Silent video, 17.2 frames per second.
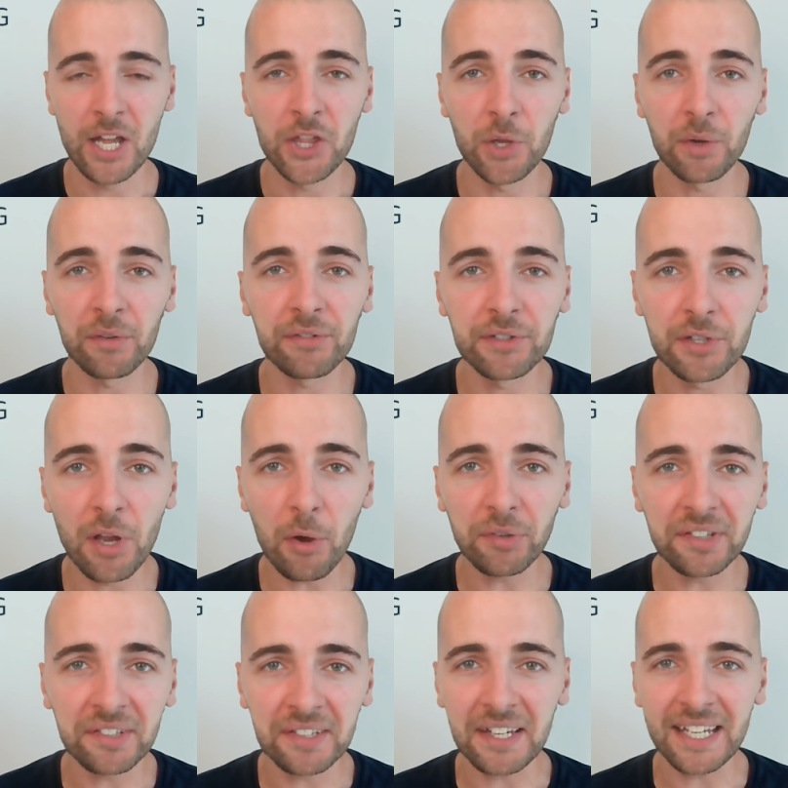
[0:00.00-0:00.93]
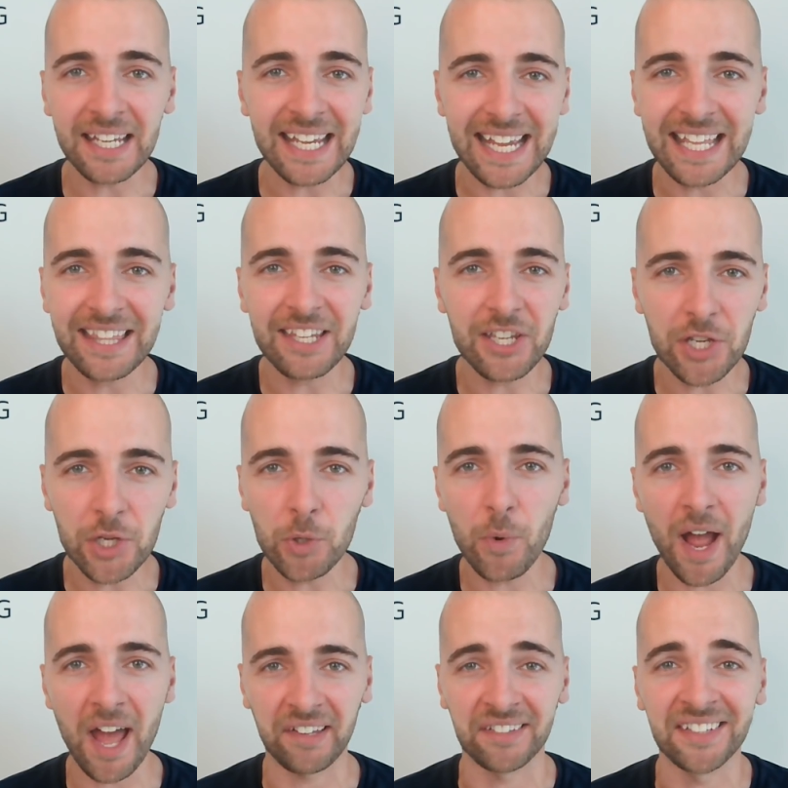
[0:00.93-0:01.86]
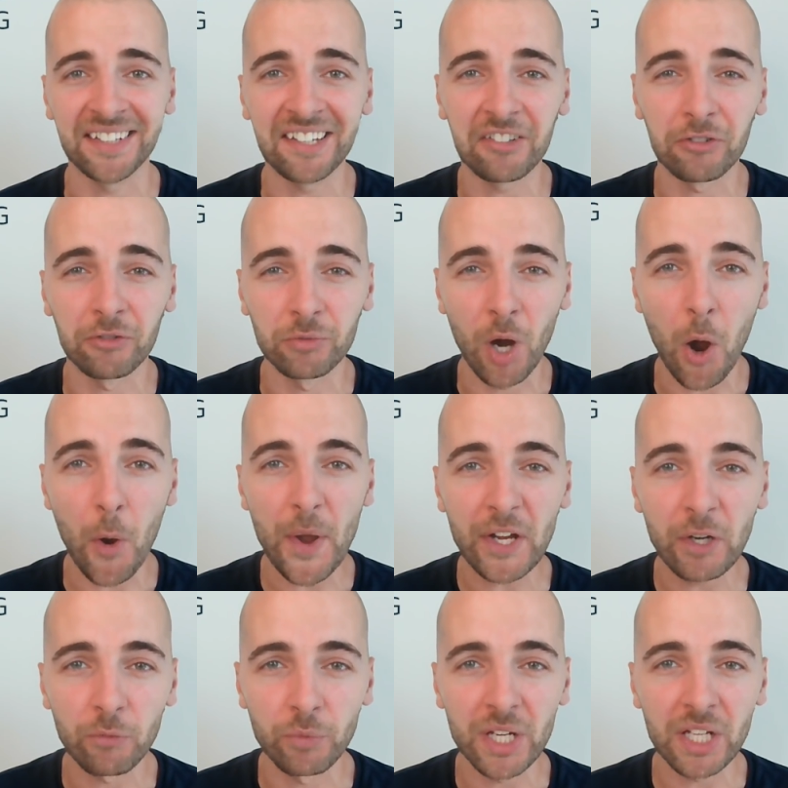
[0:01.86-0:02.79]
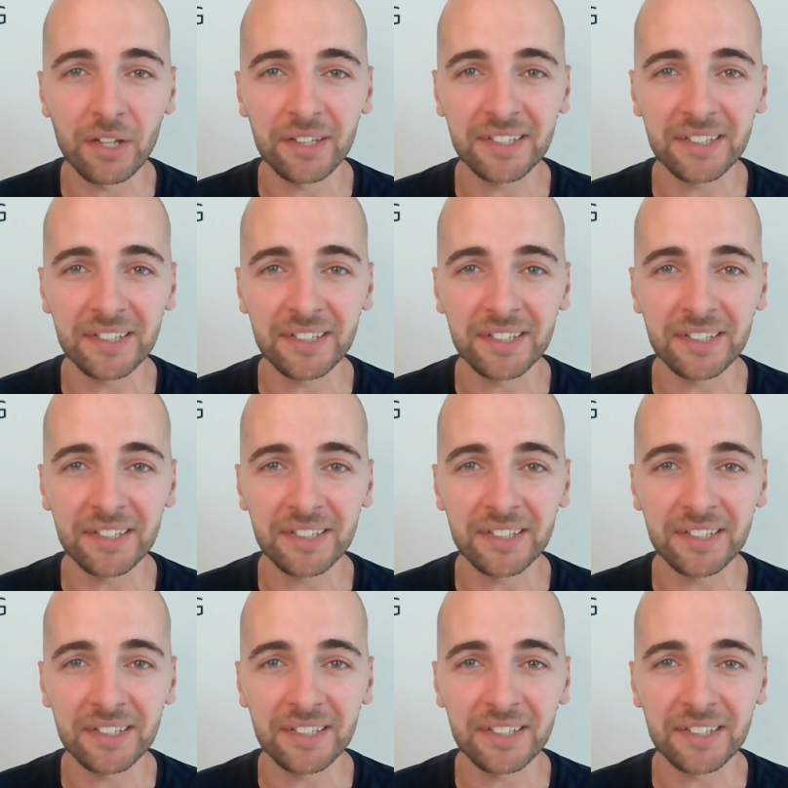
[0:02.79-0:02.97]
There is no city in the US that is growing real